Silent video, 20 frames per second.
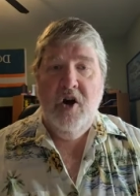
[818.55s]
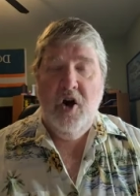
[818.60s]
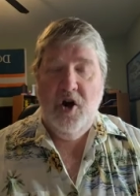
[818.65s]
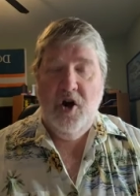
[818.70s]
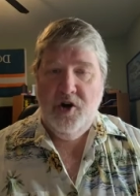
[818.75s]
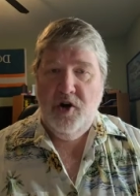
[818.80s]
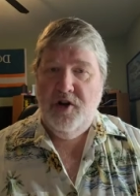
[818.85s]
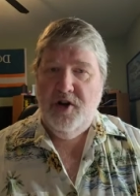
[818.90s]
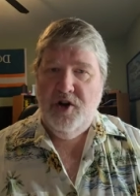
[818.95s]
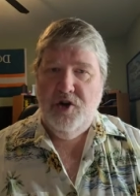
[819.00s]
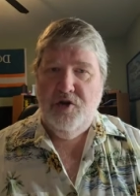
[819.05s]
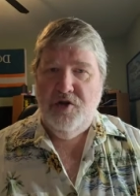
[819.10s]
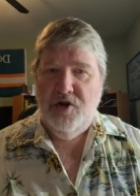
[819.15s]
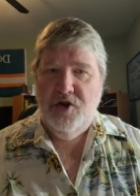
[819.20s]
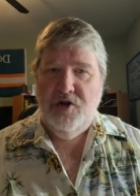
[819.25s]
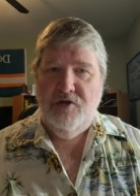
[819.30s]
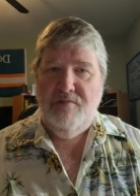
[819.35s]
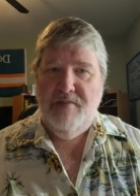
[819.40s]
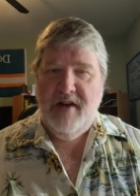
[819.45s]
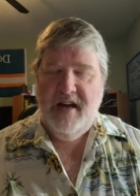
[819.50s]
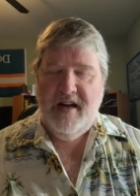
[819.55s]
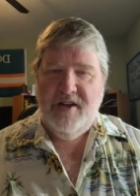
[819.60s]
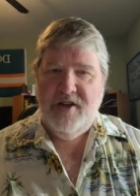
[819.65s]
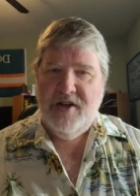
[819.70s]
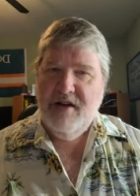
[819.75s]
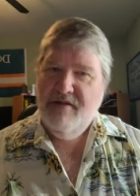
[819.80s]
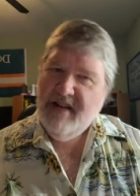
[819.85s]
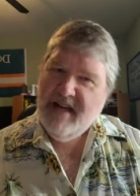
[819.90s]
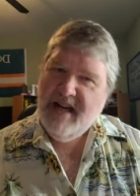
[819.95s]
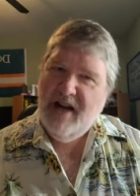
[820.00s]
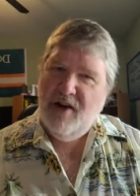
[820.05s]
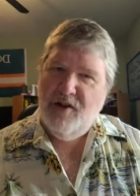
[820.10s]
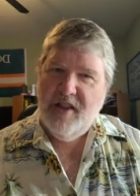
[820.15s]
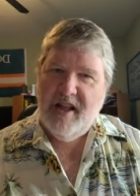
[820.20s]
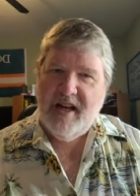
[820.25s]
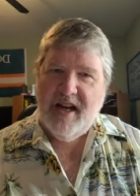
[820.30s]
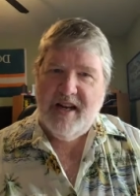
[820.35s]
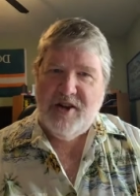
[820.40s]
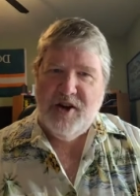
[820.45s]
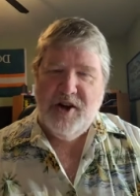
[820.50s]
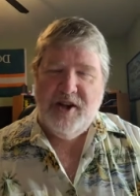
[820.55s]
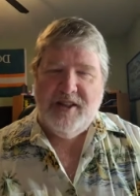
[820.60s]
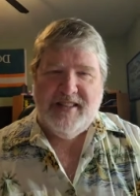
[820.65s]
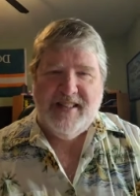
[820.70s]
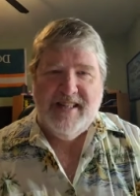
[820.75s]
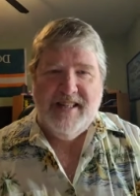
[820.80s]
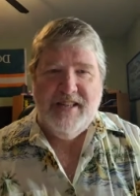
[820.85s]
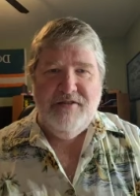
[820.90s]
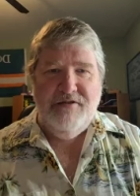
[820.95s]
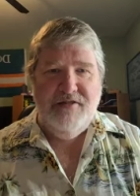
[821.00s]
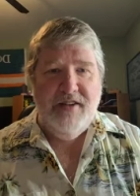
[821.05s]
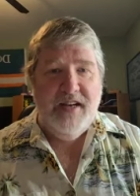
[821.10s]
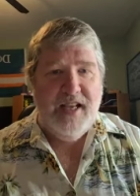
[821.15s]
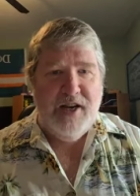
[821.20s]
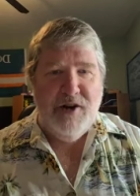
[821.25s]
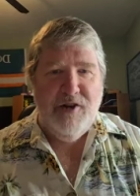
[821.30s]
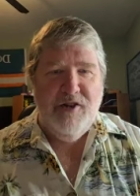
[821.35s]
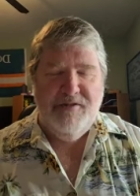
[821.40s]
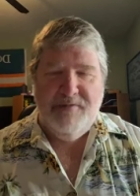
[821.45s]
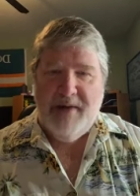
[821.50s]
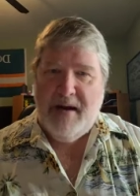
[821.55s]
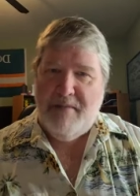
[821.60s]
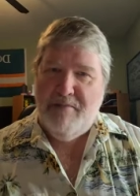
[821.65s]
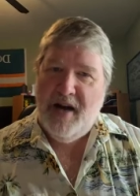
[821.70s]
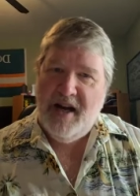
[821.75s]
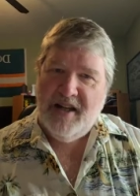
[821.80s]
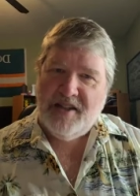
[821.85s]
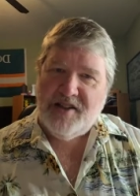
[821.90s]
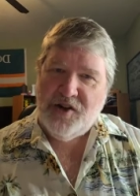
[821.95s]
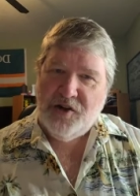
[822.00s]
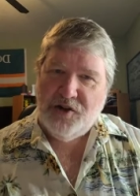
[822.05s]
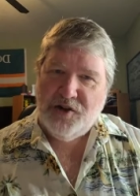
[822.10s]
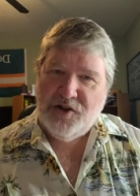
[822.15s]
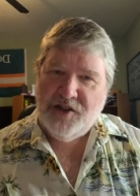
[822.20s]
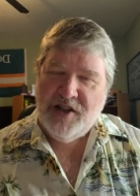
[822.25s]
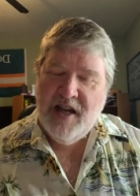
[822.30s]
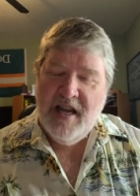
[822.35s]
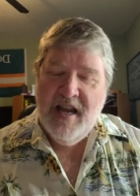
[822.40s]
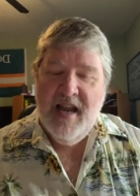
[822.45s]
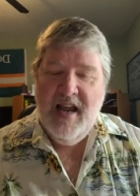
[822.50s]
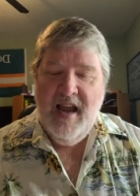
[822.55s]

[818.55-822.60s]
on our YouTube page, every now and then I toss in a video of my box turtles,